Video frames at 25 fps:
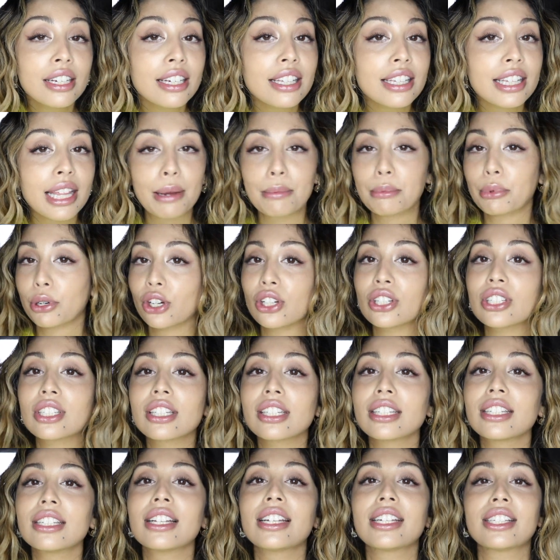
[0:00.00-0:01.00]
that
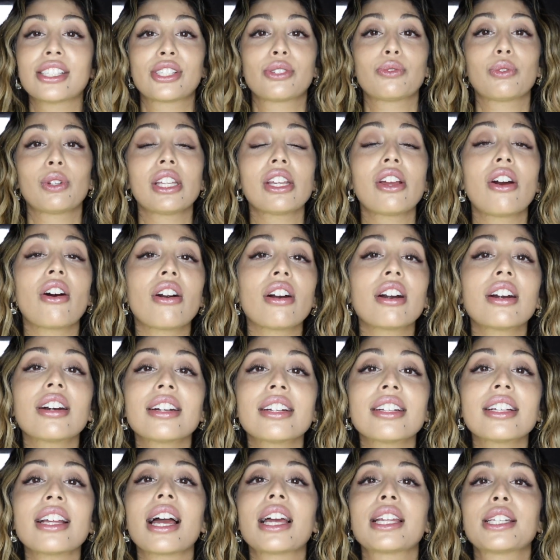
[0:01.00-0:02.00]
person. It's really
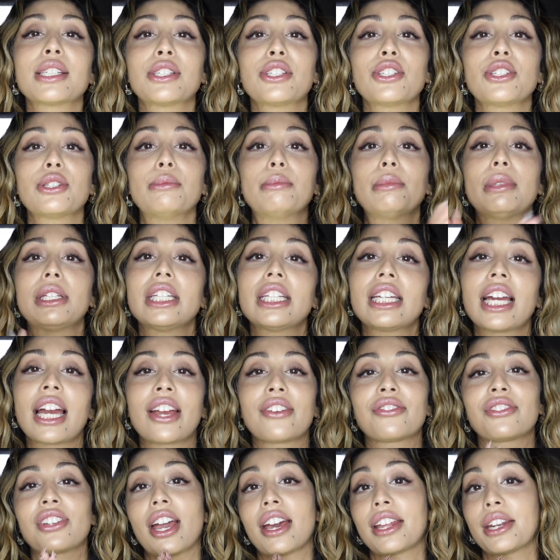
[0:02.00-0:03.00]
hard. It's just me. I have
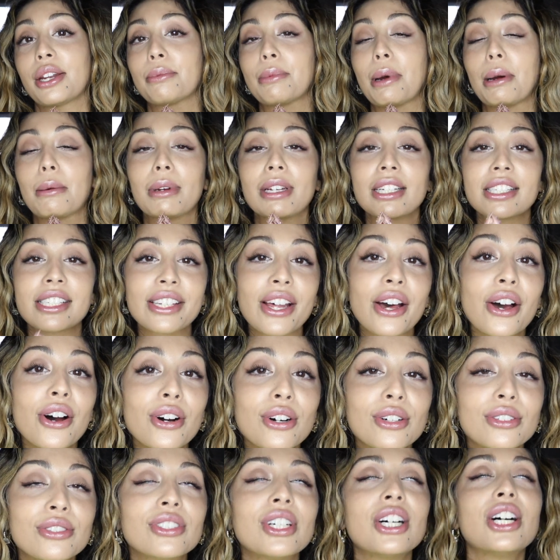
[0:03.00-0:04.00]
to edit by
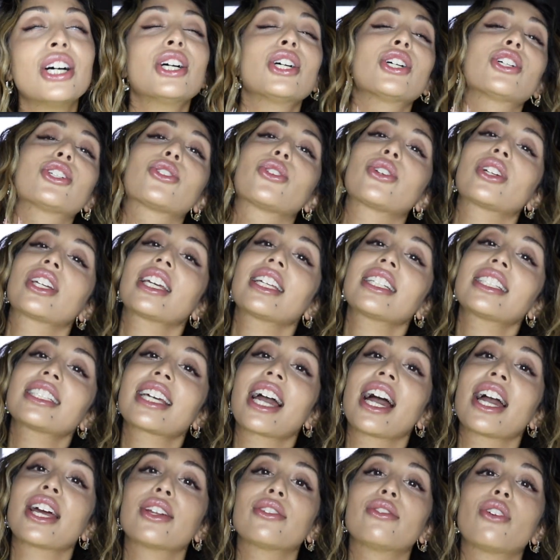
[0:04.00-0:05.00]
myself. So it gets
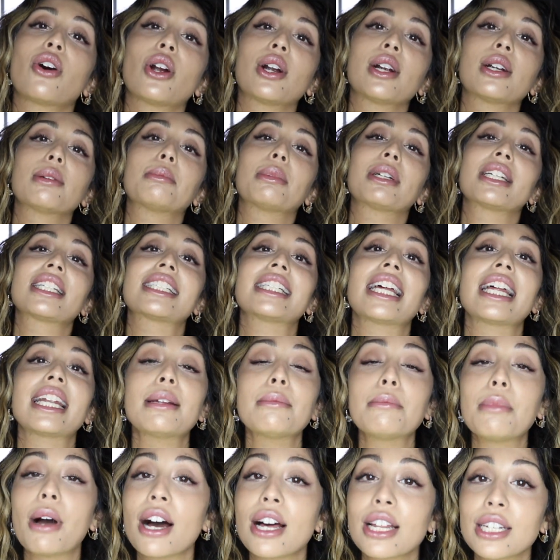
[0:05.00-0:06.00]
kind of hard, but it's not
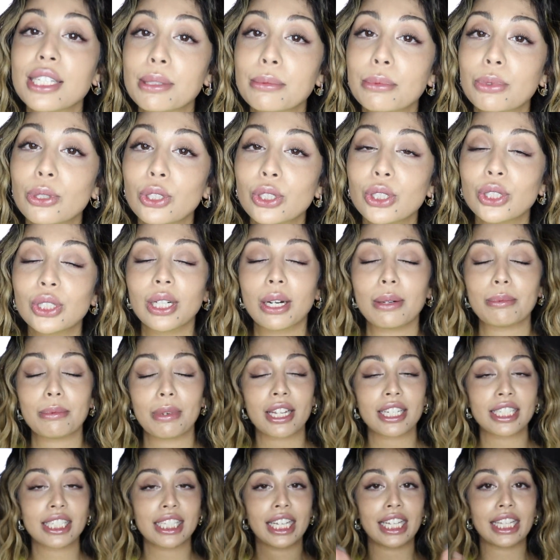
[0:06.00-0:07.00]
impossible. I'm
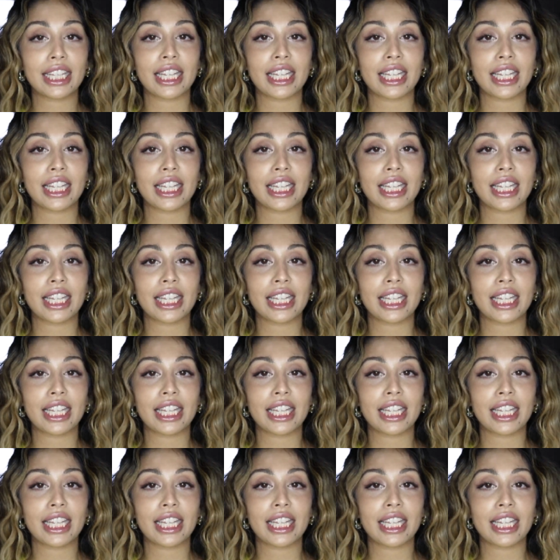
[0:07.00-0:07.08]
not saying